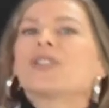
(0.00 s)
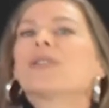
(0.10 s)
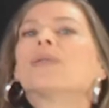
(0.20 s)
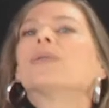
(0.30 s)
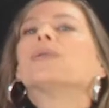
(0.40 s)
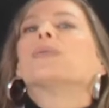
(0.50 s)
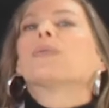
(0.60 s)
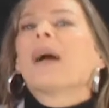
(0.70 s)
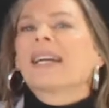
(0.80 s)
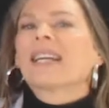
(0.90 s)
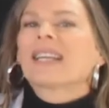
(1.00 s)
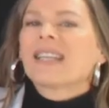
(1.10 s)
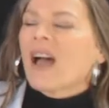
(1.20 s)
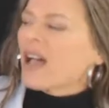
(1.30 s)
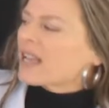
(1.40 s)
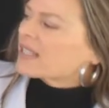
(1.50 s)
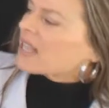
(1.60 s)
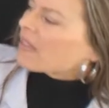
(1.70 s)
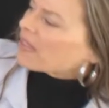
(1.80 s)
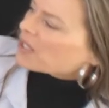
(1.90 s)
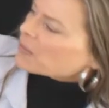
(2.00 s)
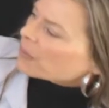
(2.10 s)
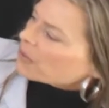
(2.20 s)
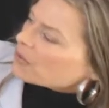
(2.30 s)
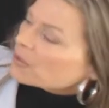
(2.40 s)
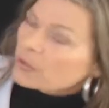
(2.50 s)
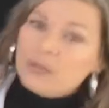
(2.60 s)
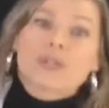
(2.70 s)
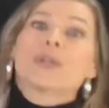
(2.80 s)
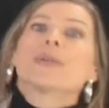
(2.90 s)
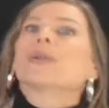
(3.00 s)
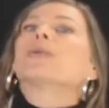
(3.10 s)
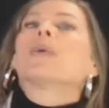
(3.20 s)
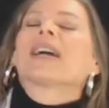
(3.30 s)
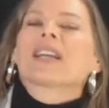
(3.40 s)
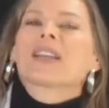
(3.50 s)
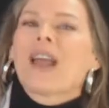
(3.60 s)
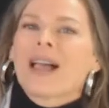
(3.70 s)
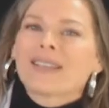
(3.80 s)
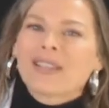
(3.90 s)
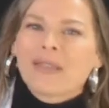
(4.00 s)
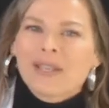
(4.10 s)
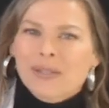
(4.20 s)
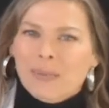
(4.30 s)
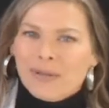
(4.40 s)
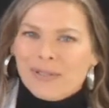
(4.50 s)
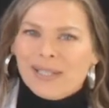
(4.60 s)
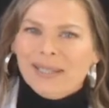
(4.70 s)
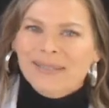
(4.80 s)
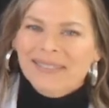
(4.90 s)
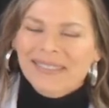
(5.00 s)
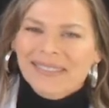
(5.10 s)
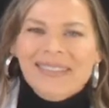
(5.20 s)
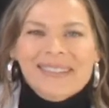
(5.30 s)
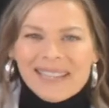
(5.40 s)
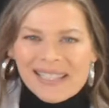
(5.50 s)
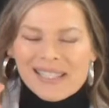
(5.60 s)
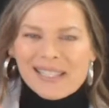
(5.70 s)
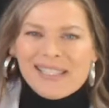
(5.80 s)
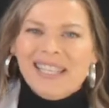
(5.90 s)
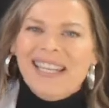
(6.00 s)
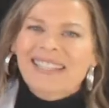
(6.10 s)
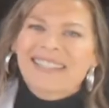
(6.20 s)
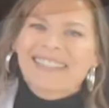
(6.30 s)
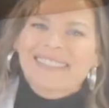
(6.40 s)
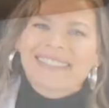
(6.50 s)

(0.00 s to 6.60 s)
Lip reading: you recognize this person, or do you recognize this person? Let's listen in.